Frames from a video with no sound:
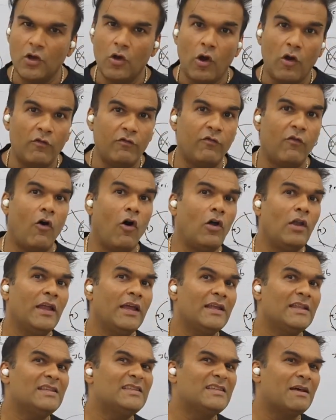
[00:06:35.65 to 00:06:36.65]
or fall
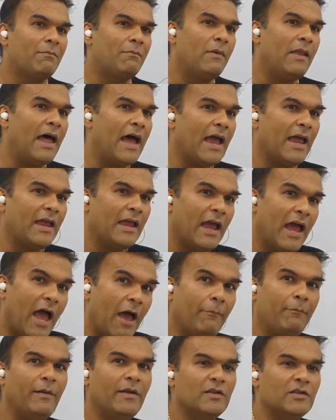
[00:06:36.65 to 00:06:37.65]
in supply
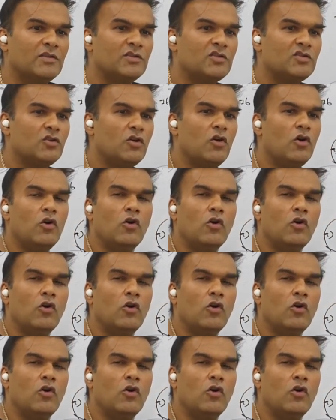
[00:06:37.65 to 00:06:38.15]
happens